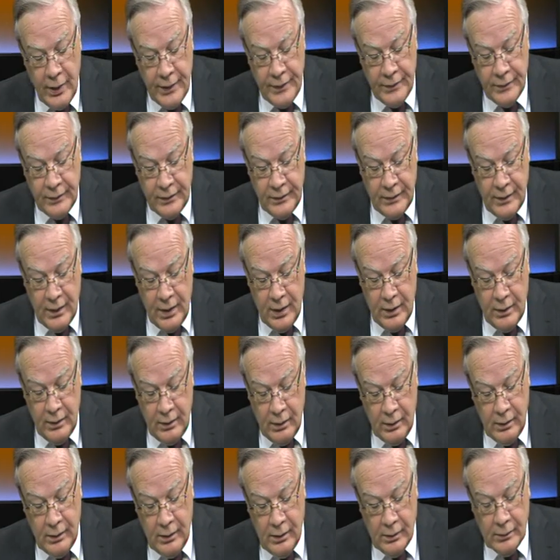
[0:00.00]
did uh,
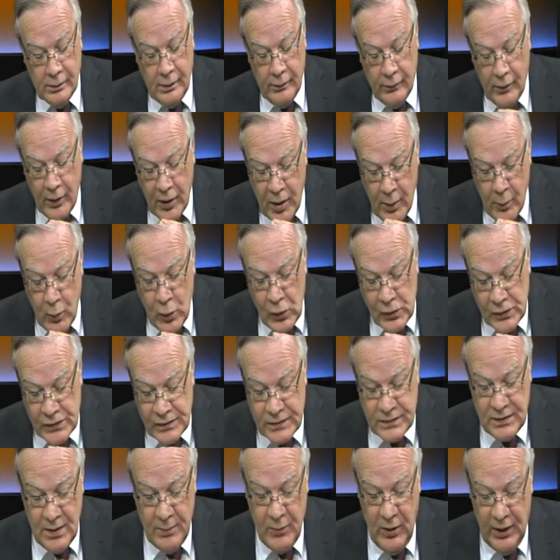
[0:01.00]
Doctor Rogeberg's
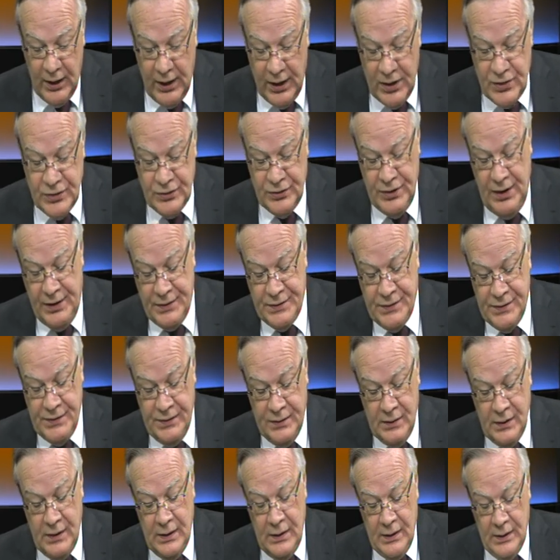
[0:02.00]
simulation
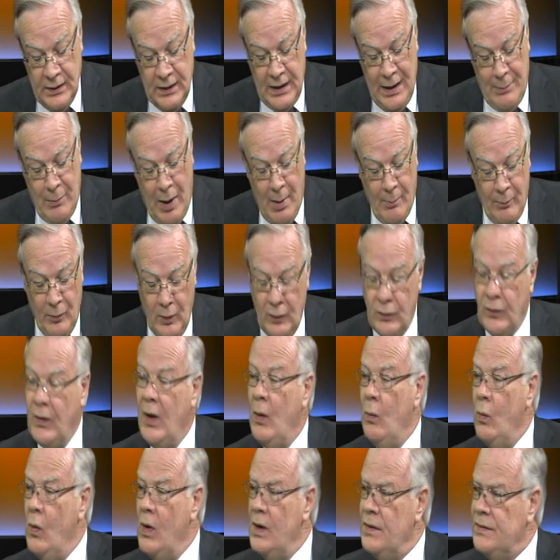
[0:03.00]
actually come up that
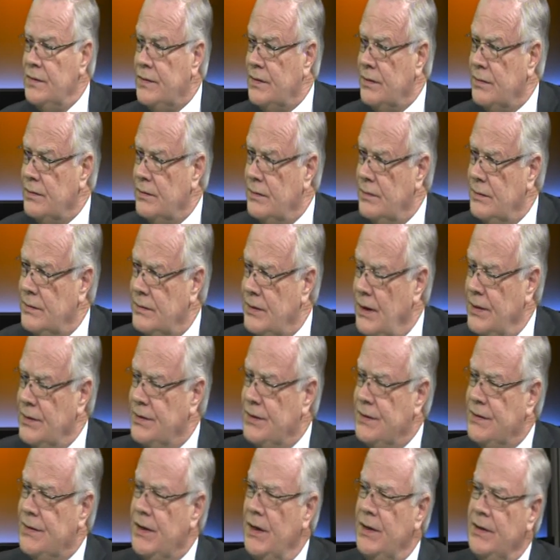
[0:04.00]
there was
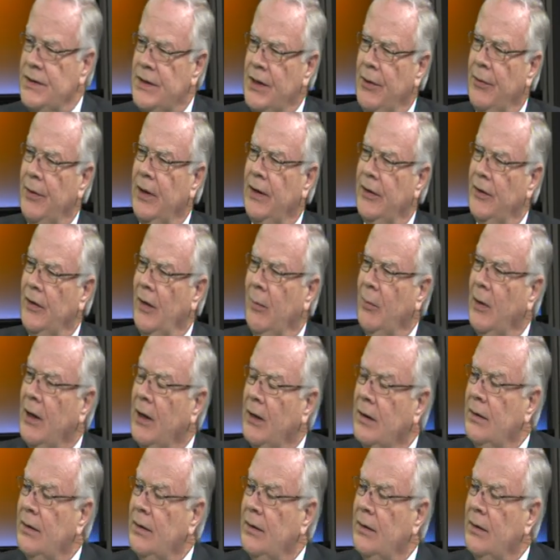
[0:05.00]
such a socioeconomic